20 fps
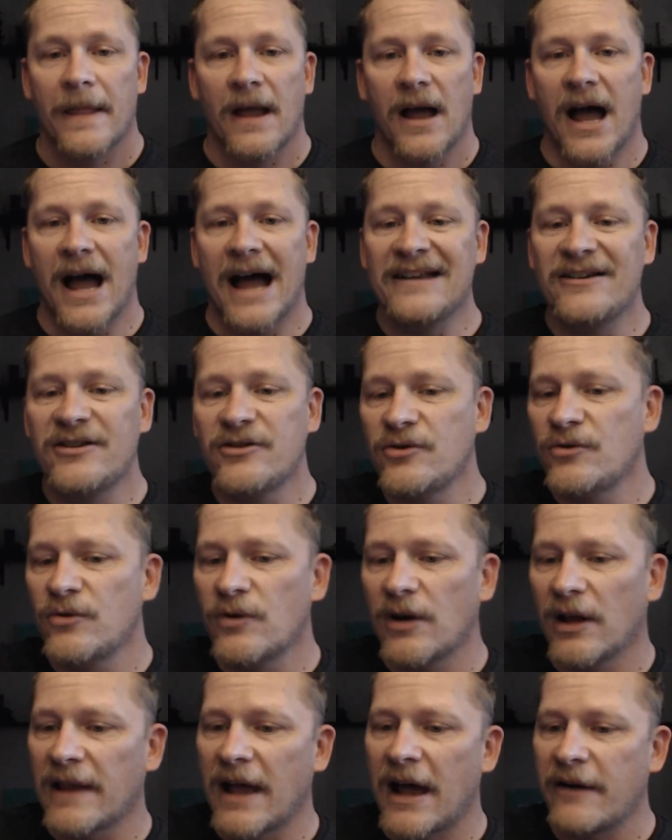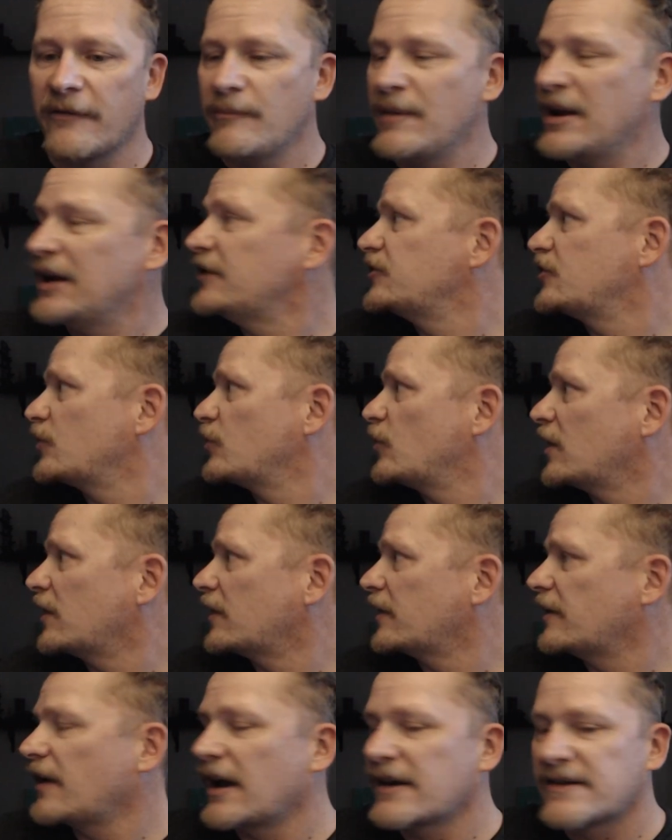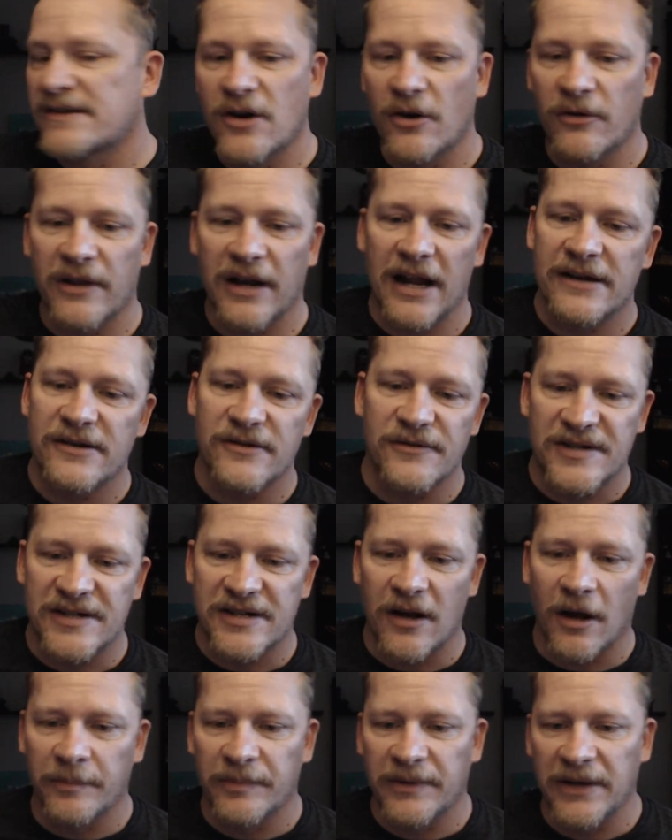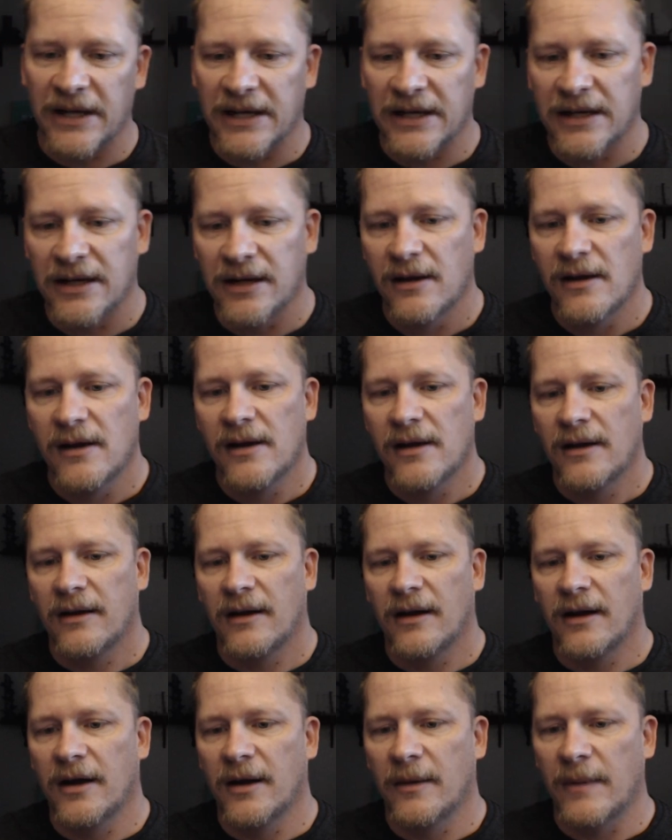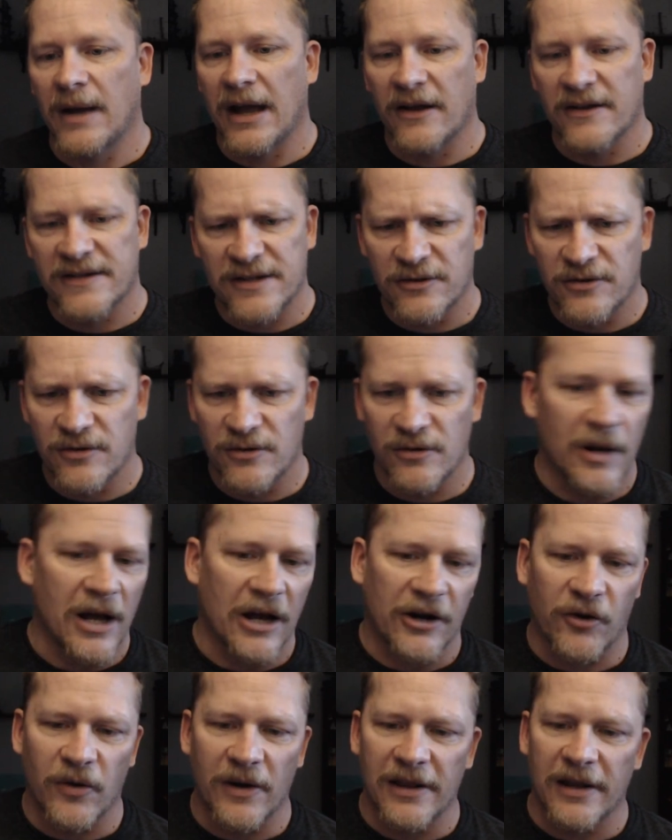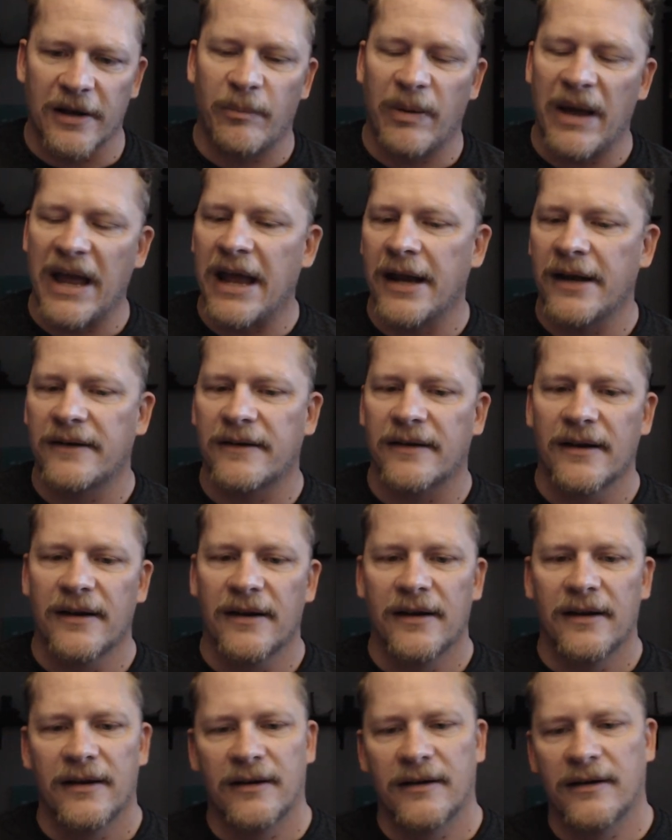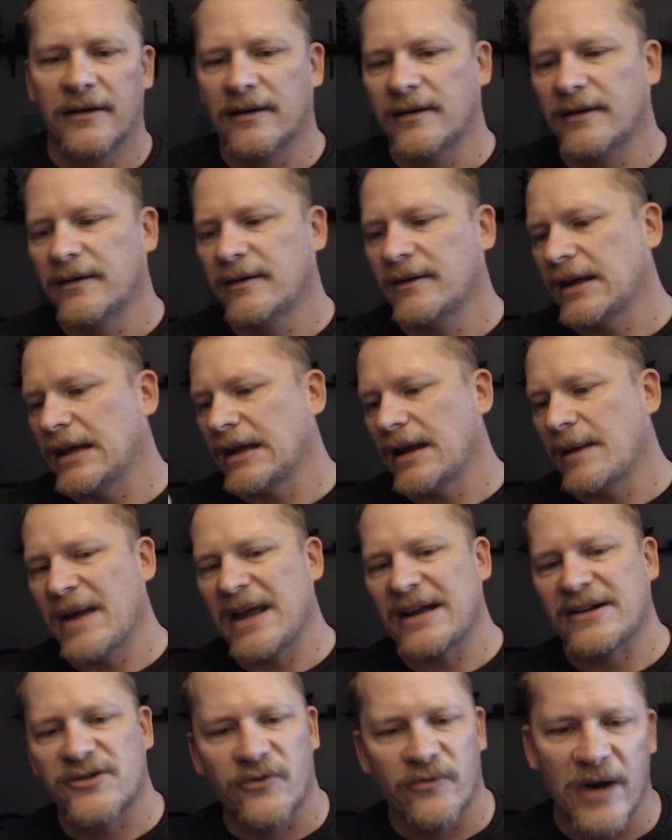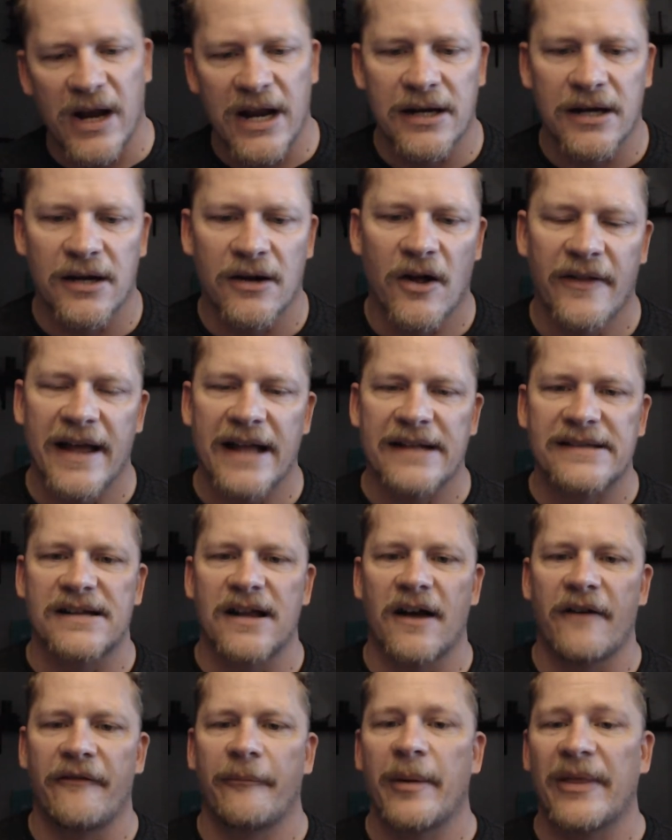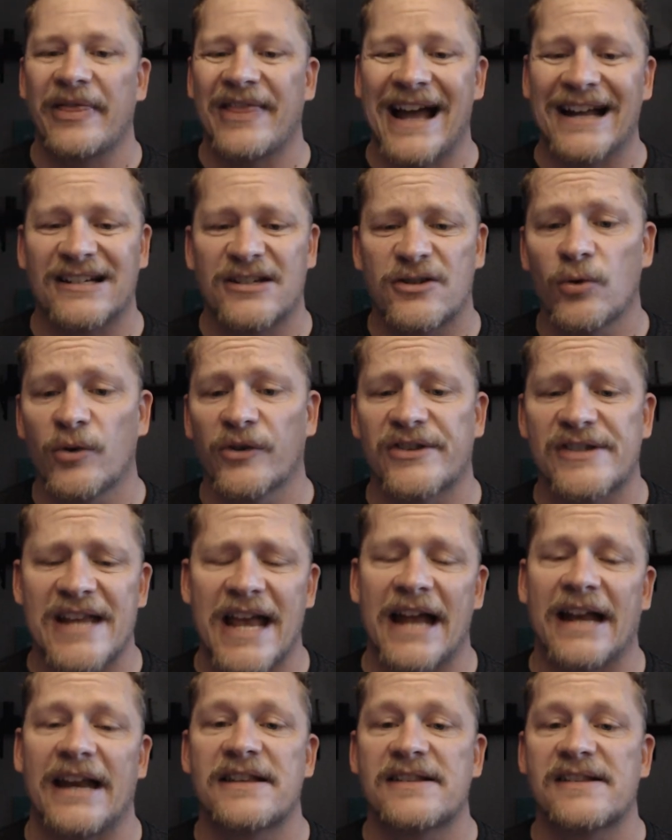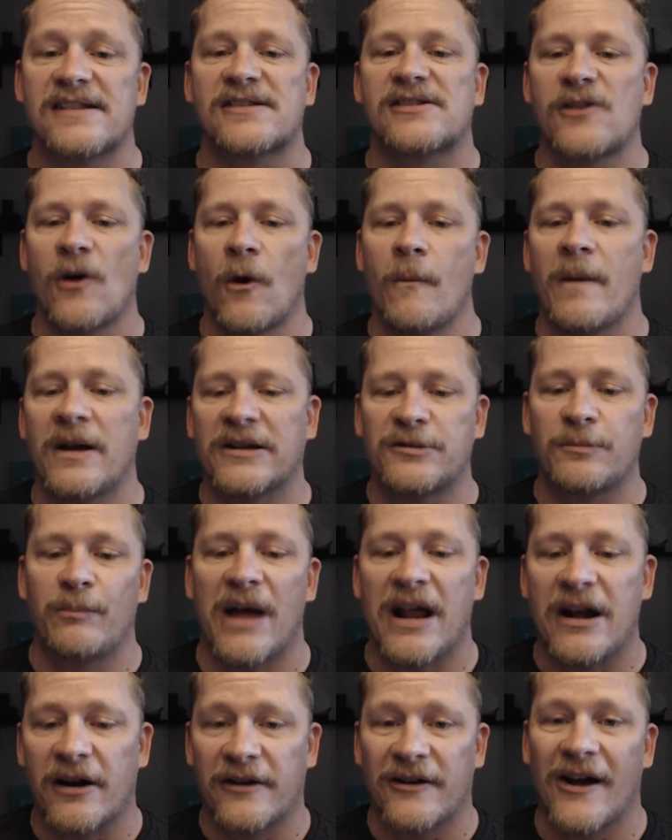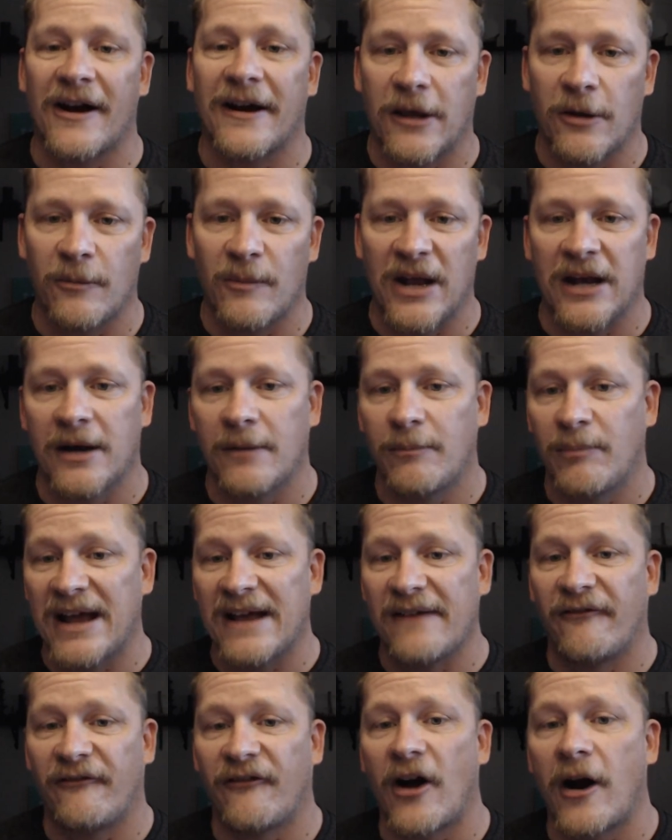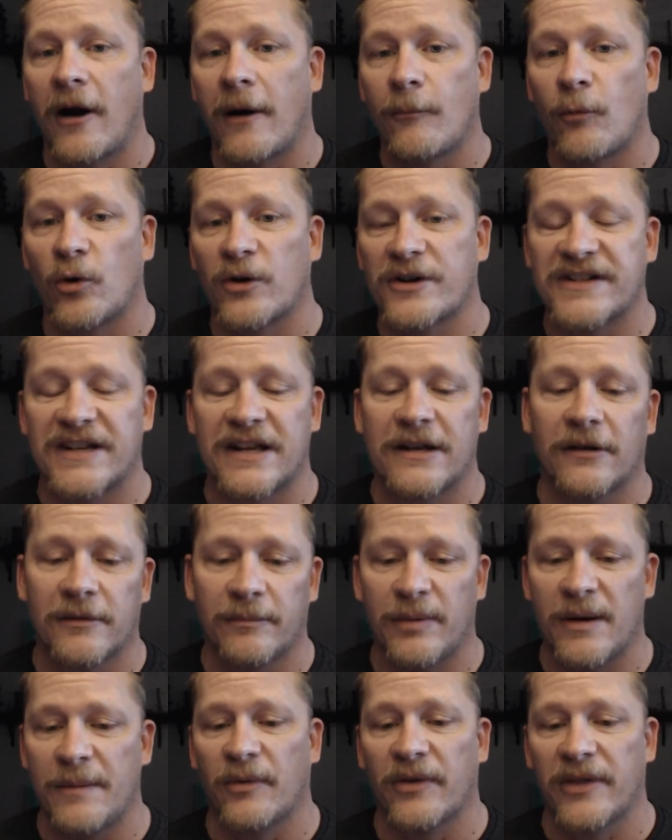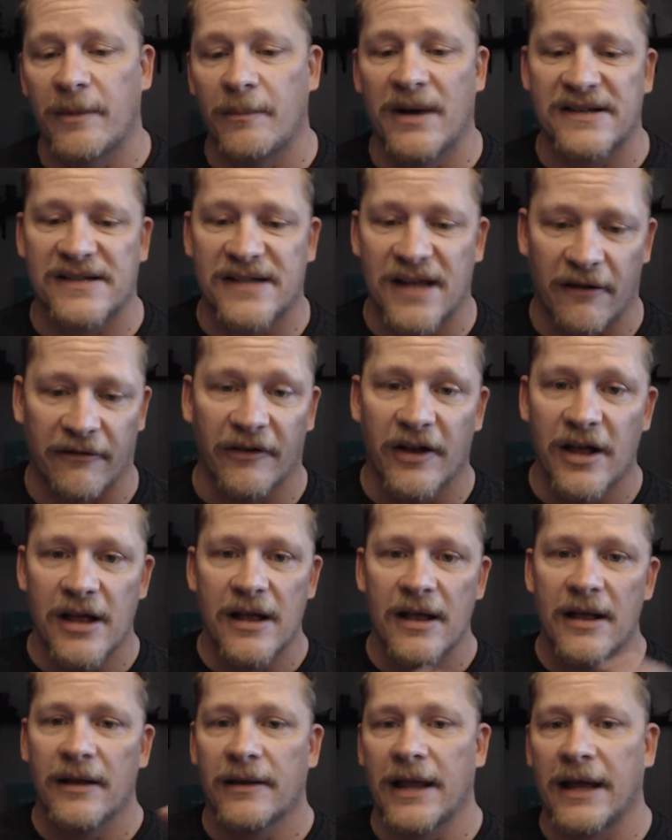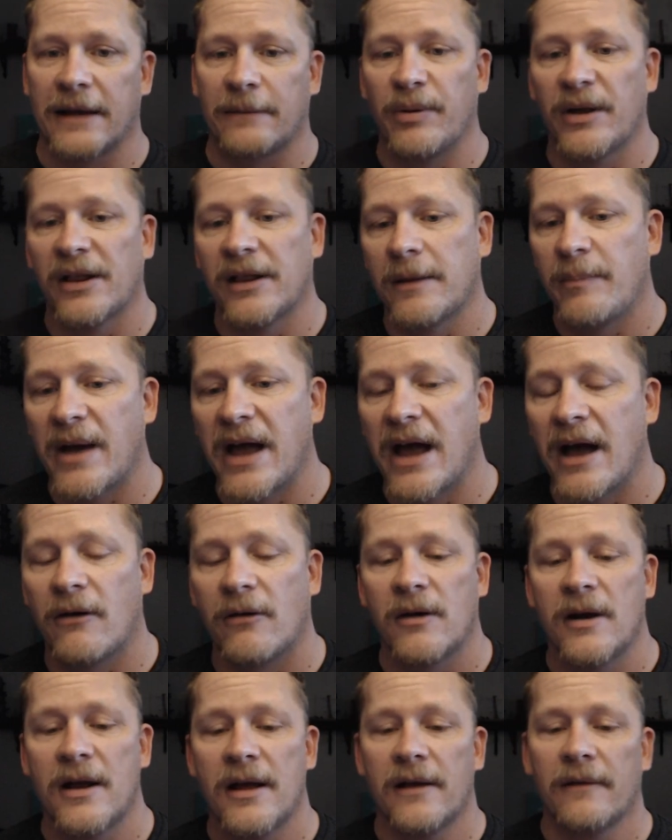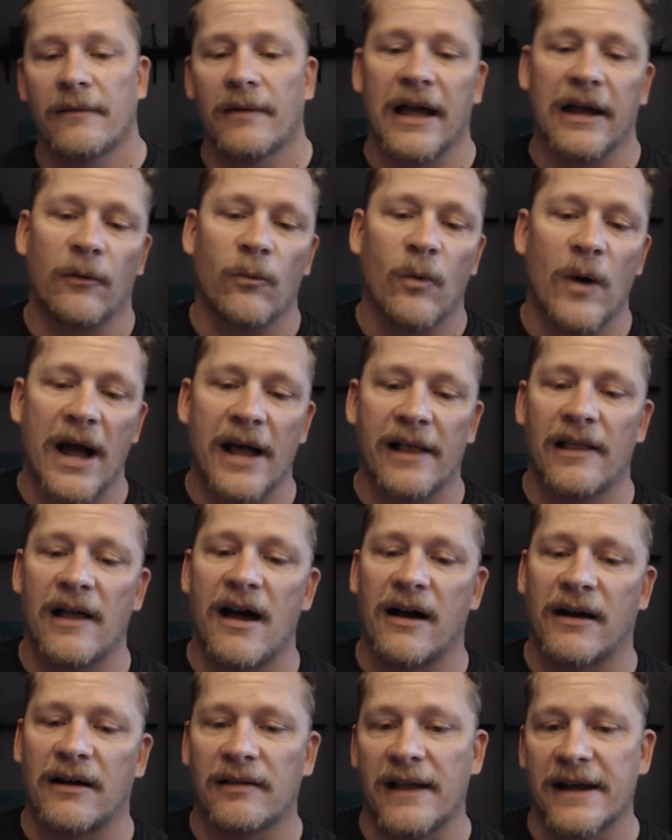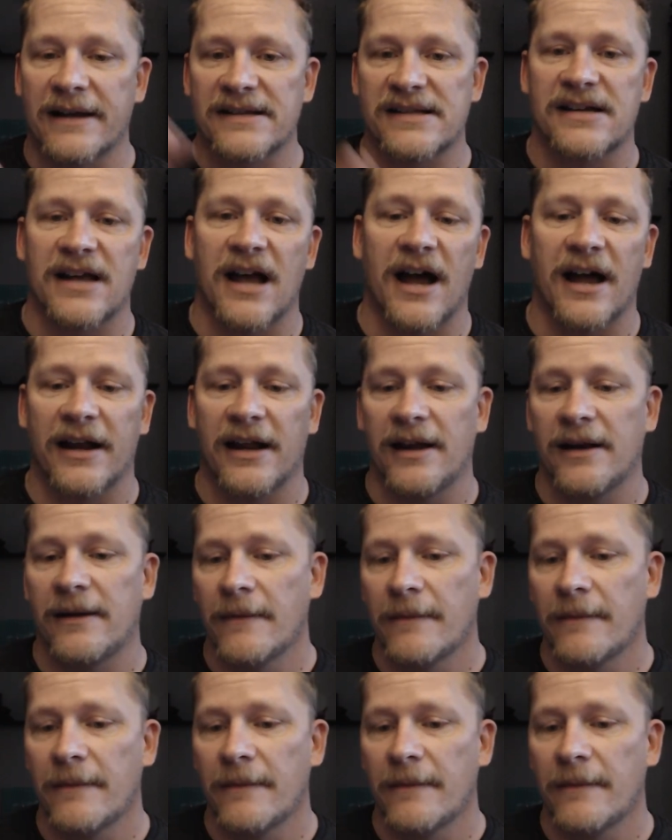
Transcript: I do a lot of miniature work. You guys know that I do sculpting. Um, I also do acrylic paint uh, and I make terrain and all that stuff, but that tool set is so much better documented by far more skilled people than myself, like Pilipow, like Wyloch, like Scotty,